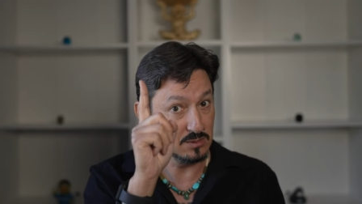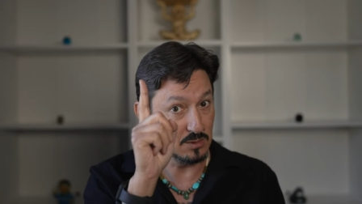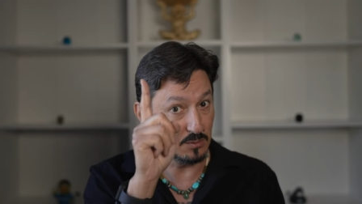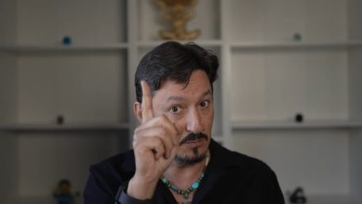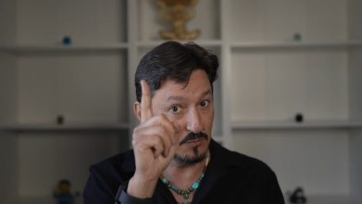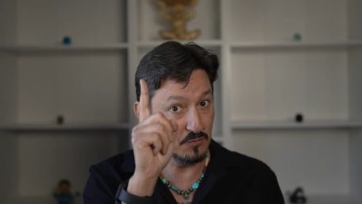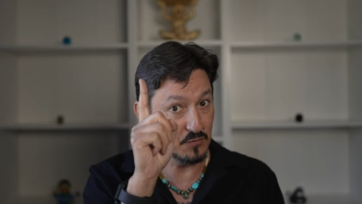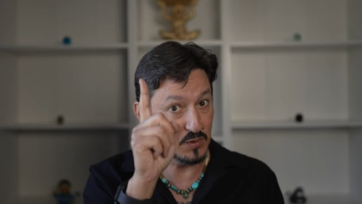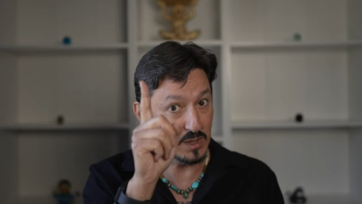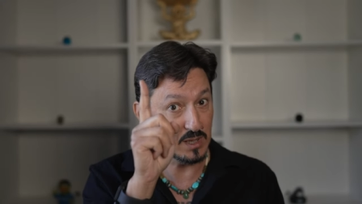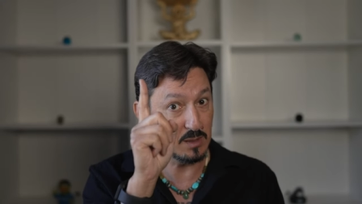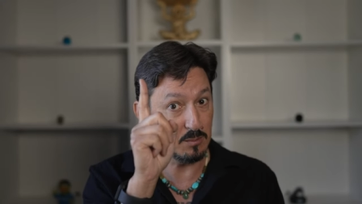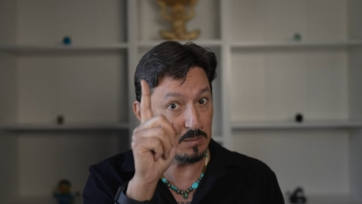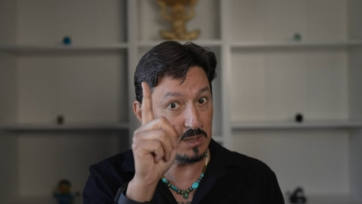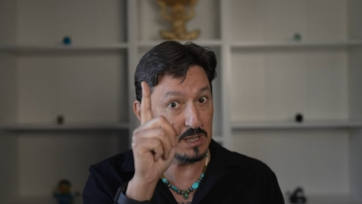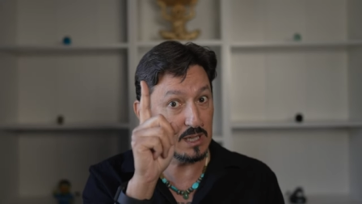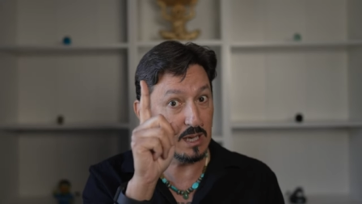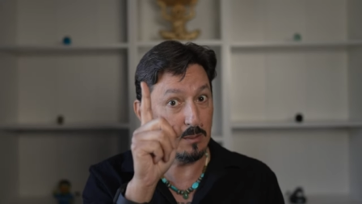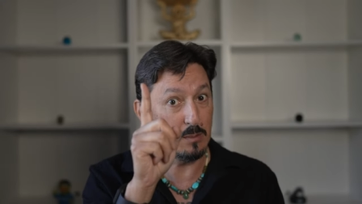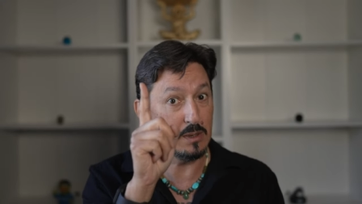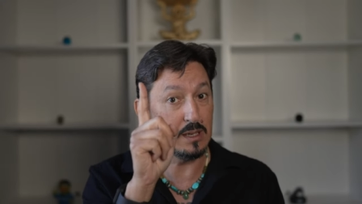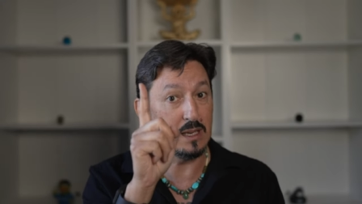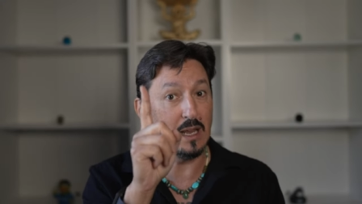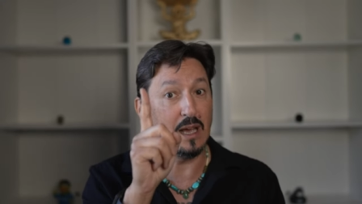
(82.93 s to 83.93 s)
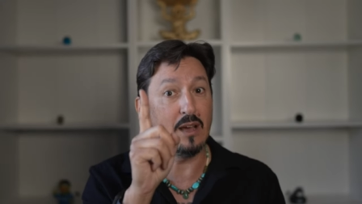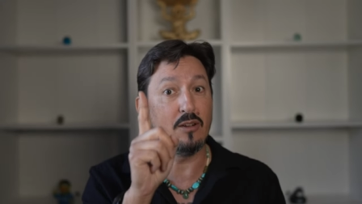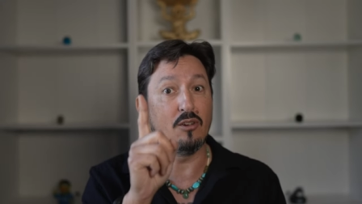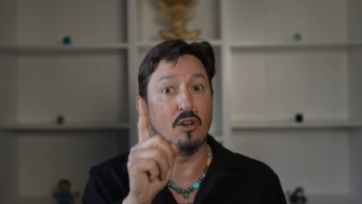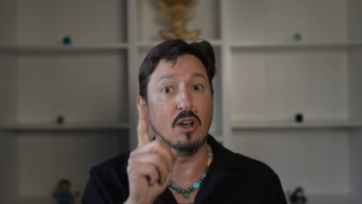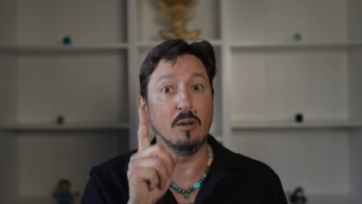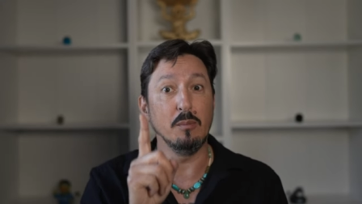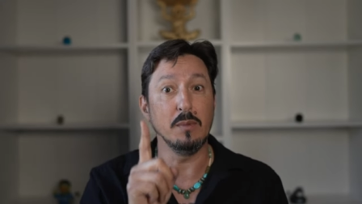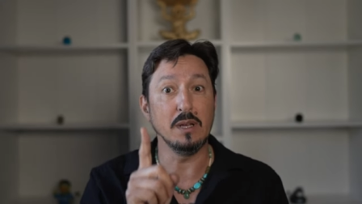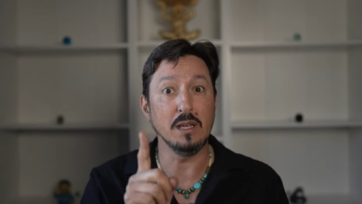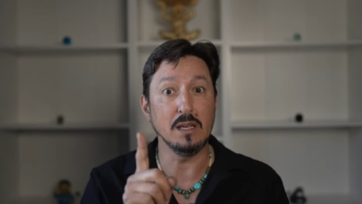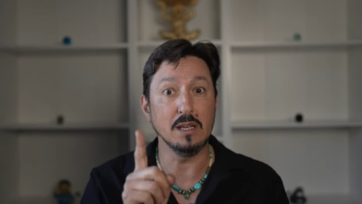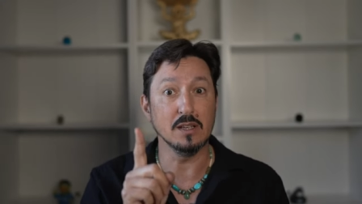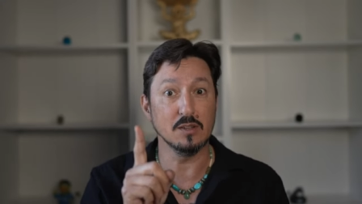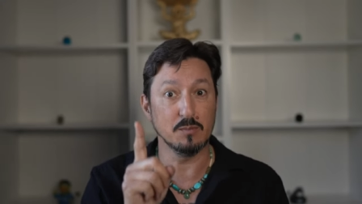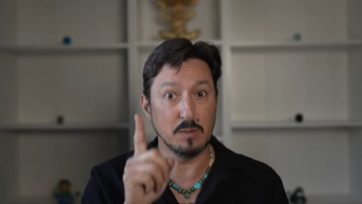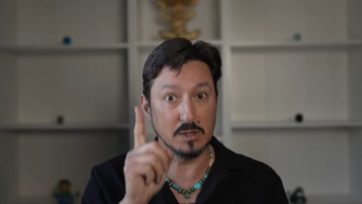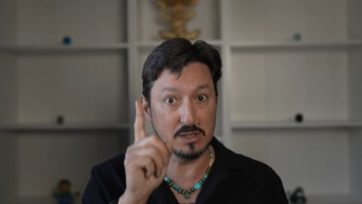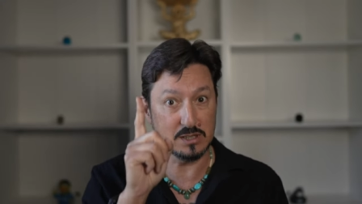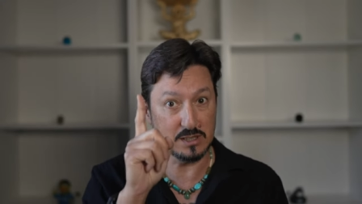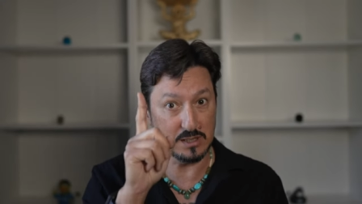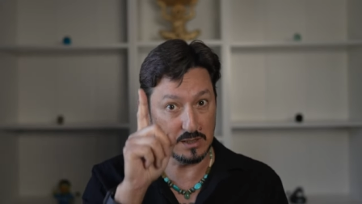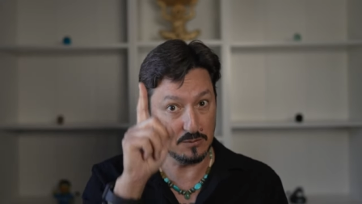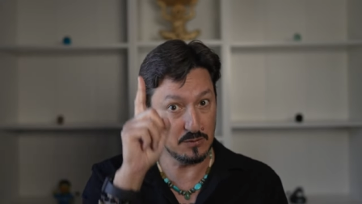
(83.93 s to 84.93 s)
Don't freaking be coming down on me,
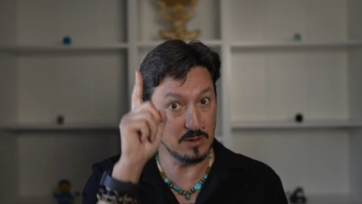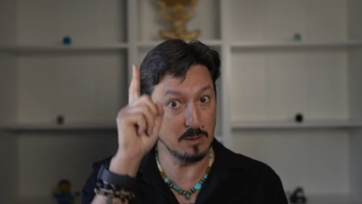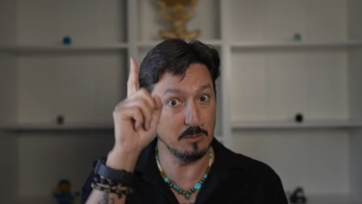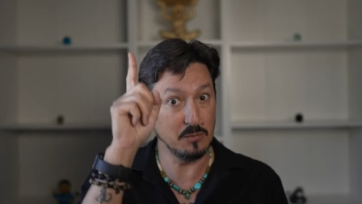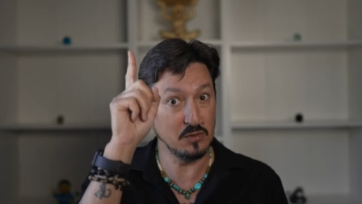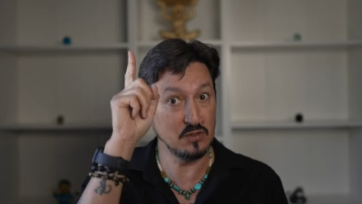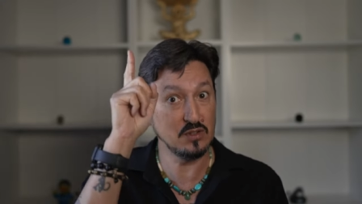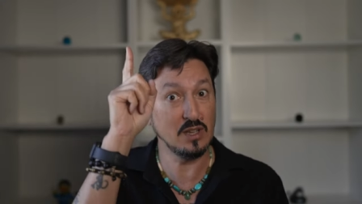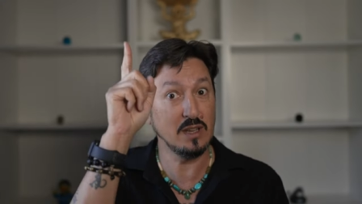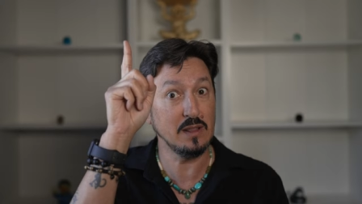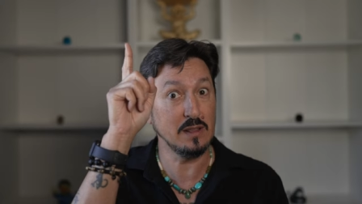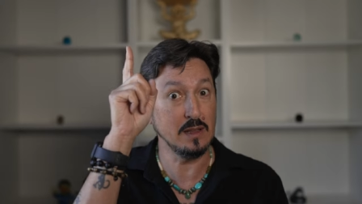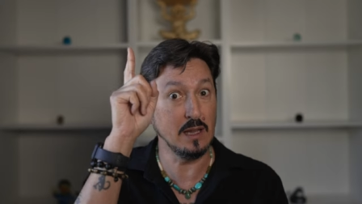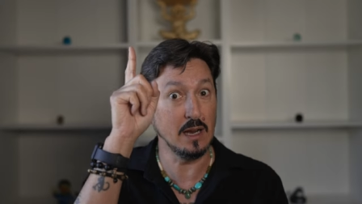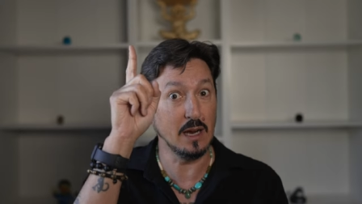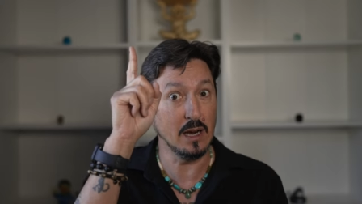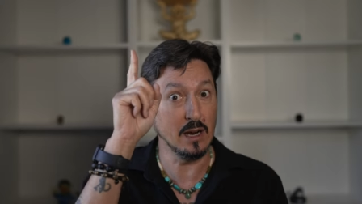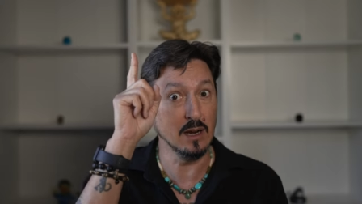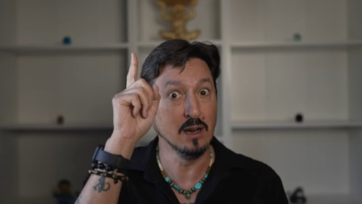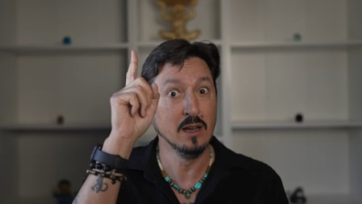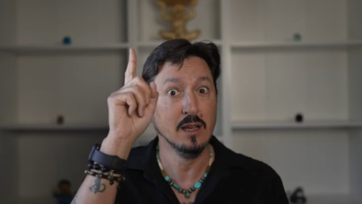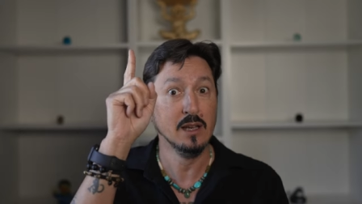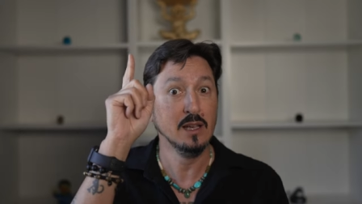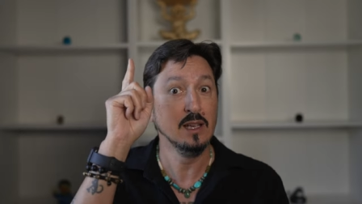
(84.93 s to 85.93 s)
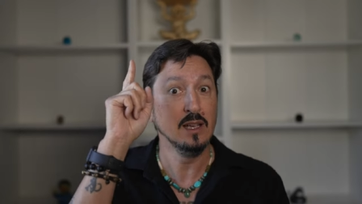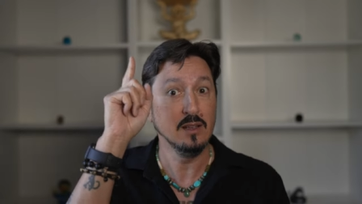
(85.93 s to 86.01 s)
especially if I'm sitting there.